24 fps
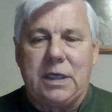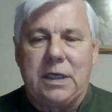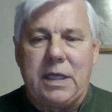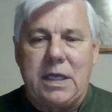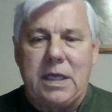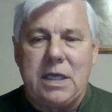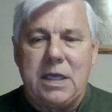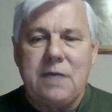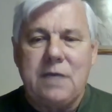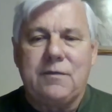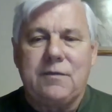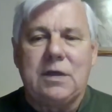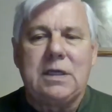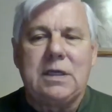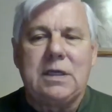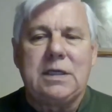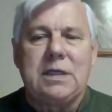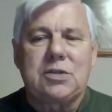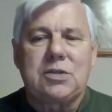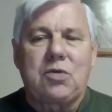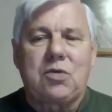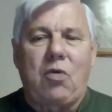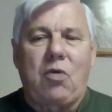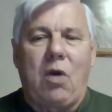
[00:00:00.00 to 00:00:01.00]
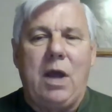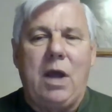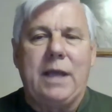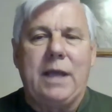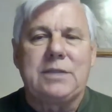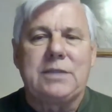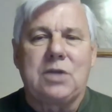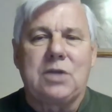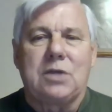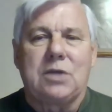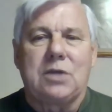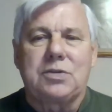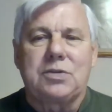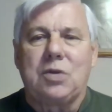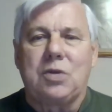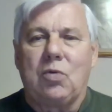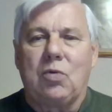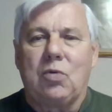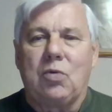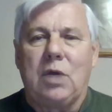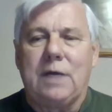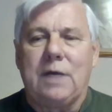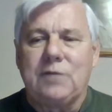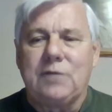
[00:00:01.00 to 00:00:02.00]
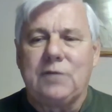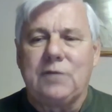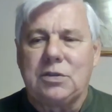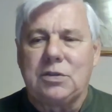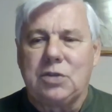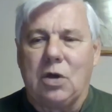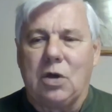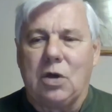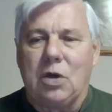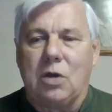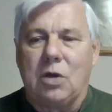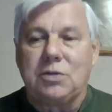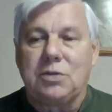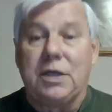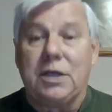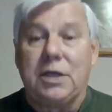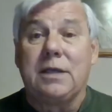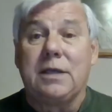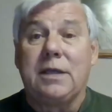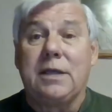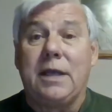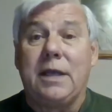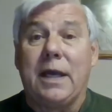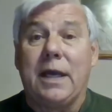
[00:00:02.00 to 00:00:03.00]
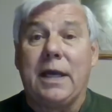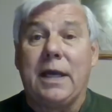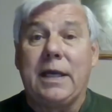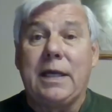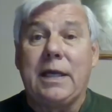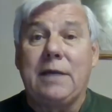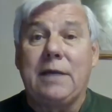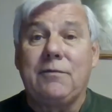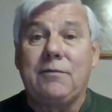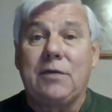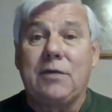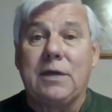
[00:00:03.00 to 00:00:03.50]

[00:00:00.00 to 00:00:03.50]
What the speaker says: even as Christ also loved the church and gave